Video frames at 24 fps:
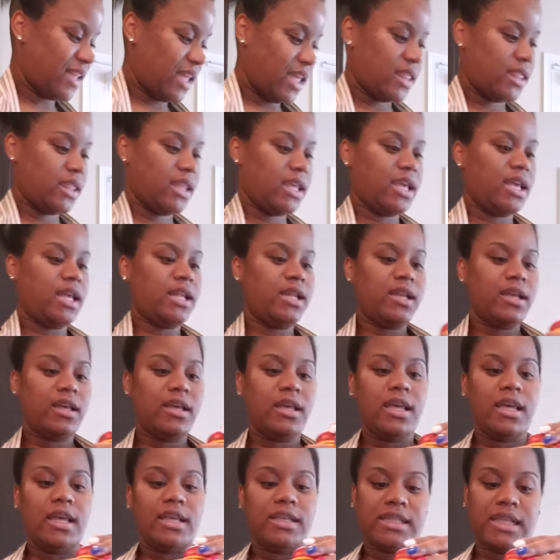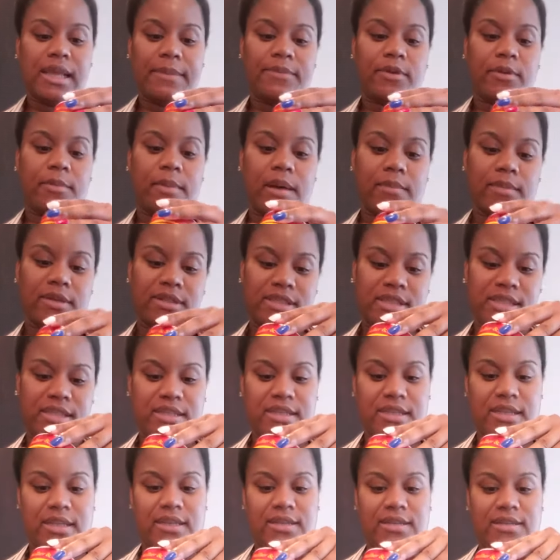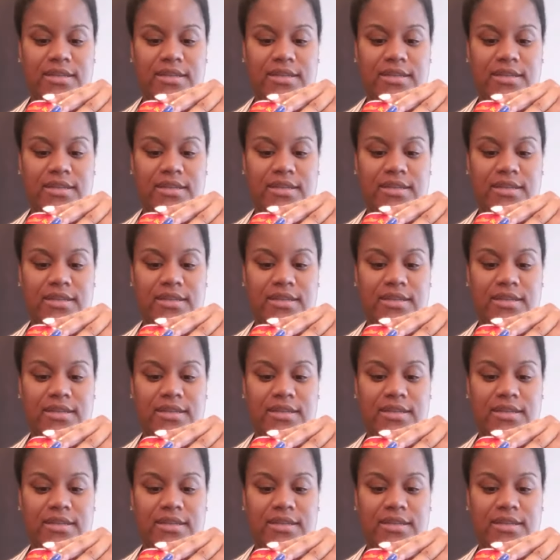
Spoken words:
And then slap your mama seasoning.